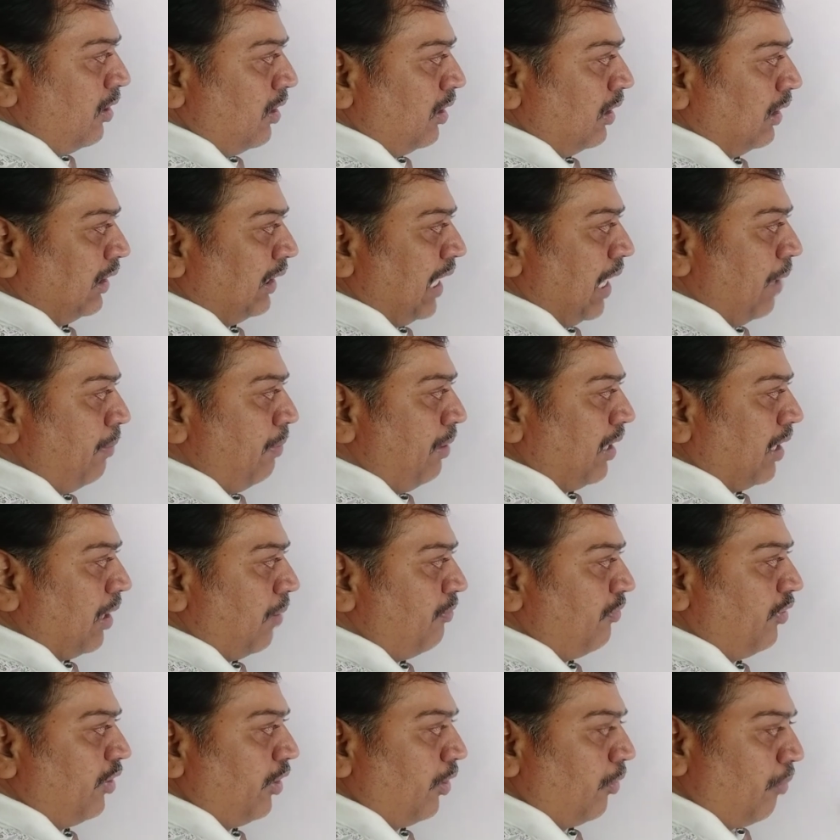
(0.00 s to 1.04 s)
They become
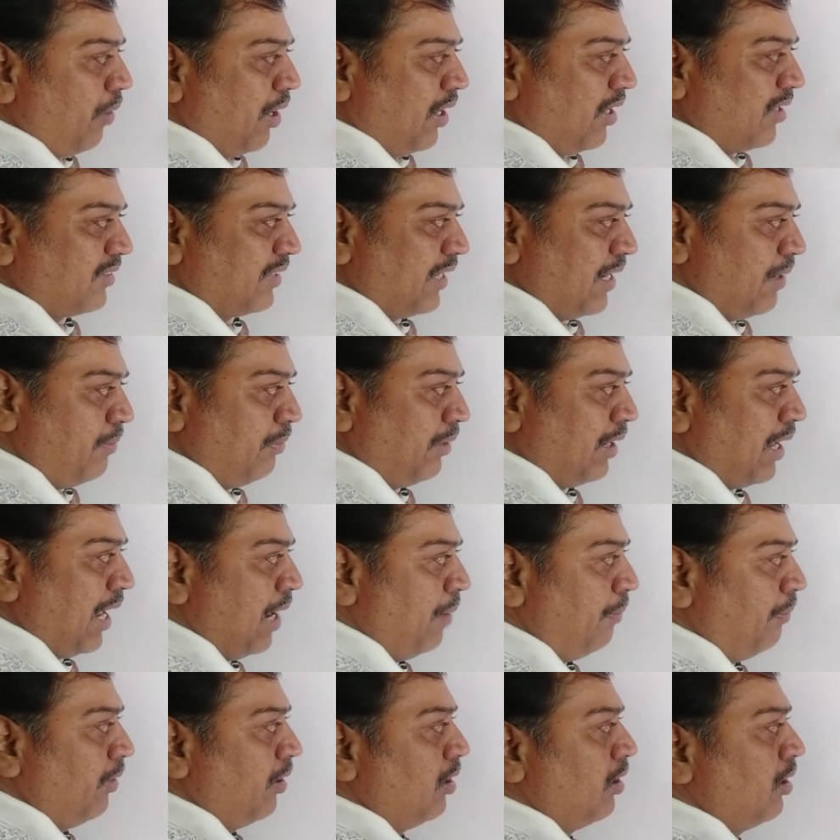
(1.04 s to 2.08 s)
0 at the same time.
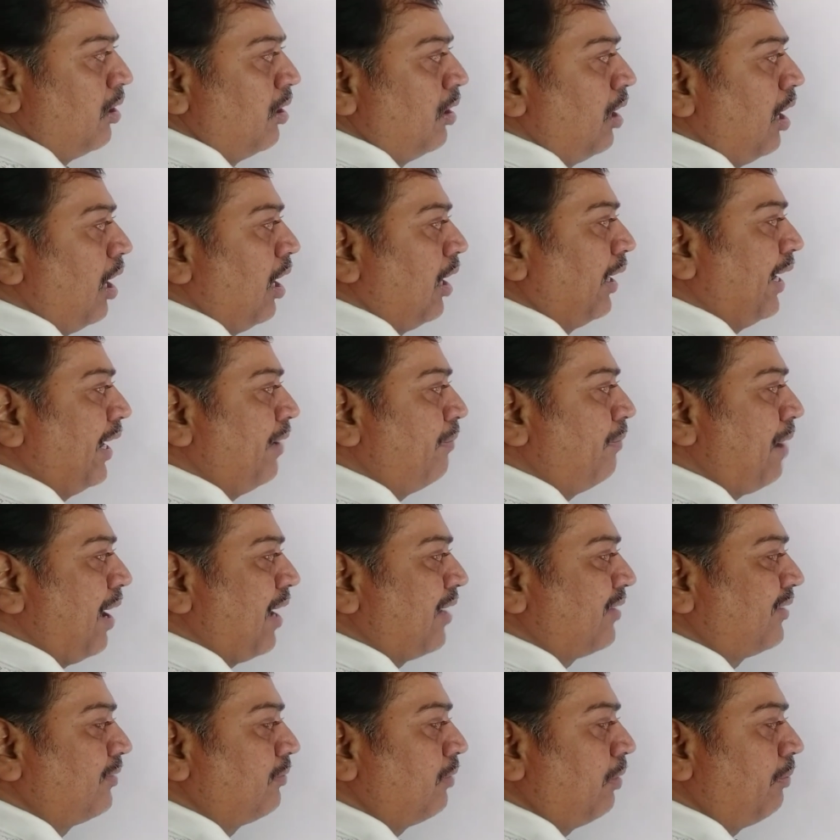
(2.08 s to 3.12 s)
Again
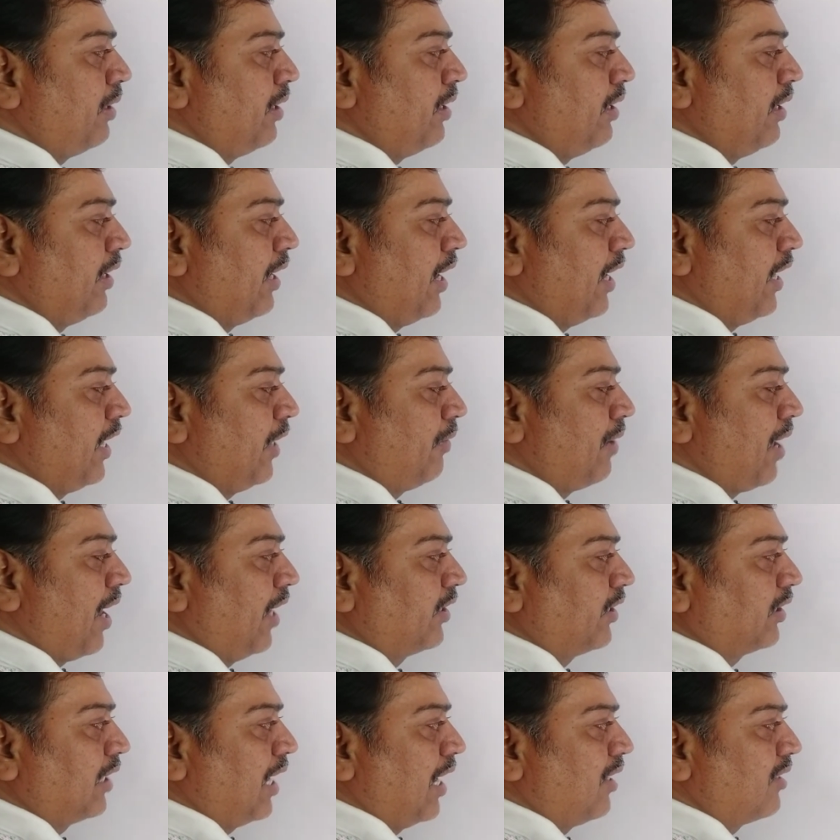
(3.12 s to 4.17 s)
maximum in negative
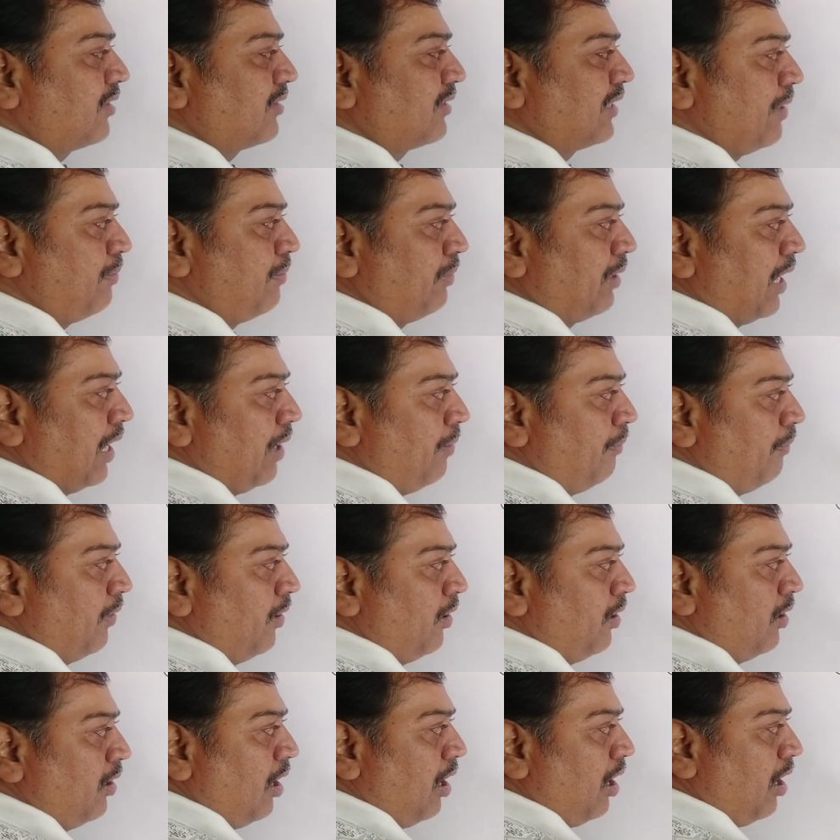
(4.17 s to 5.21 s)
direction at the same time.
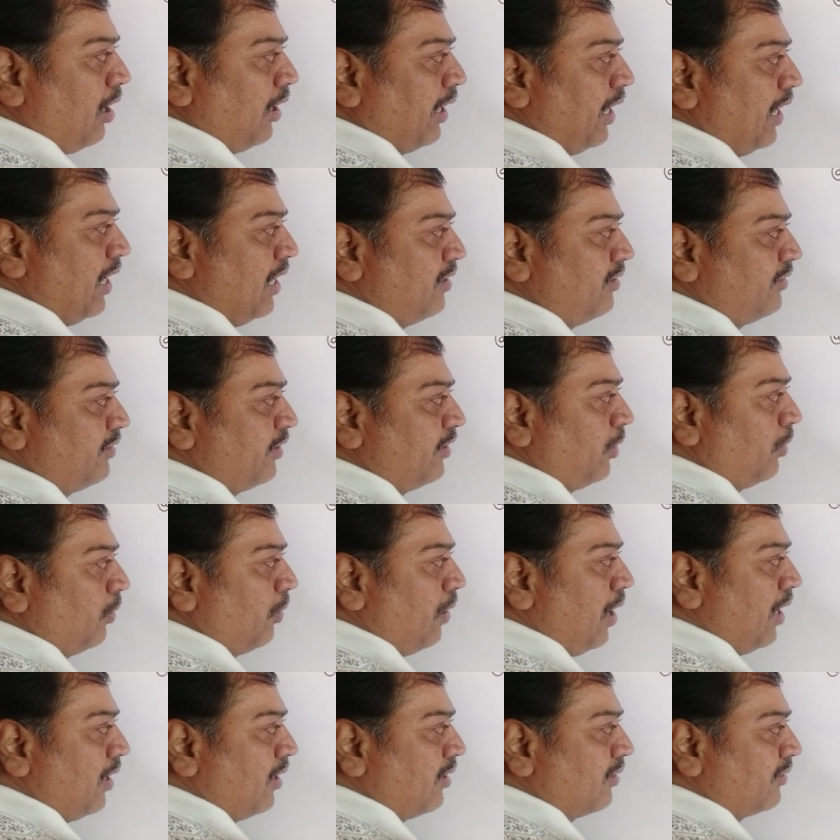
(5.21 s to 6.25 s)
Again 0
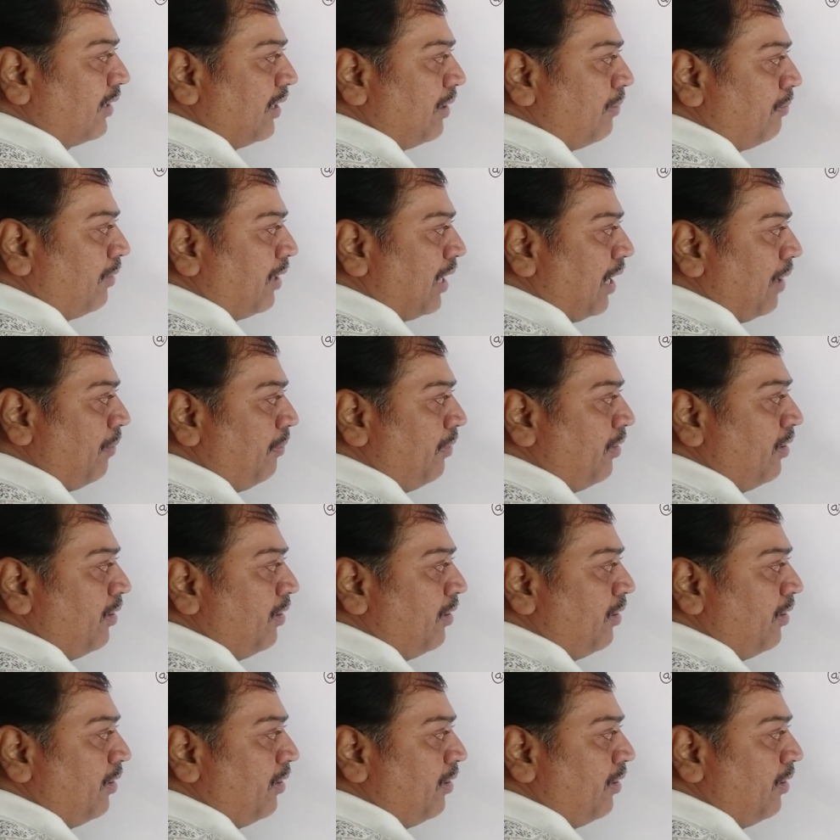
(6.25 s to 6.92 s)
at the same time.